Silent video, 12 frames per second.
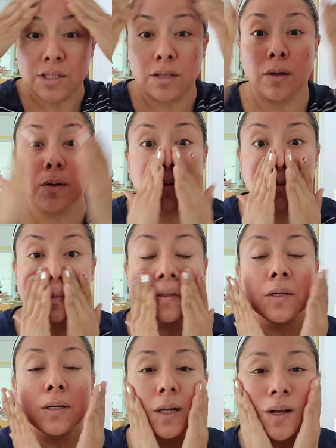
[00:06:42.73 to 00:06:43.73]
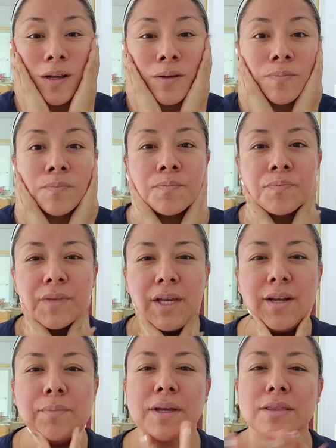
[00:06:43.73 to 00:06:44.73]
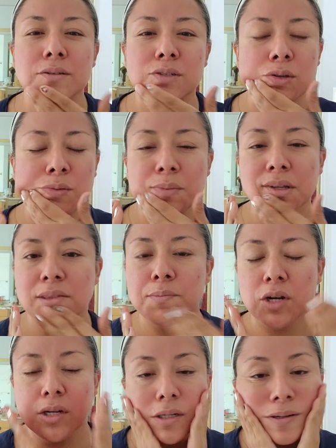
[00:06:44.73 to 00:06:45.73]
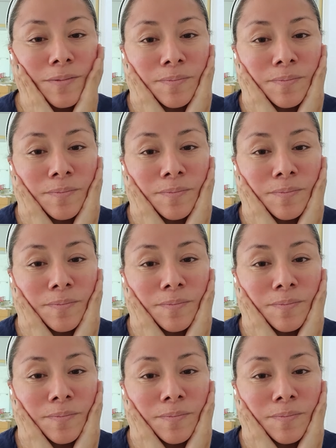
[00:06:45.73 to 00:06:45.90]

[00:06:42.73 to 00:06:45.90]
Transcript: low at about the 2-month mark.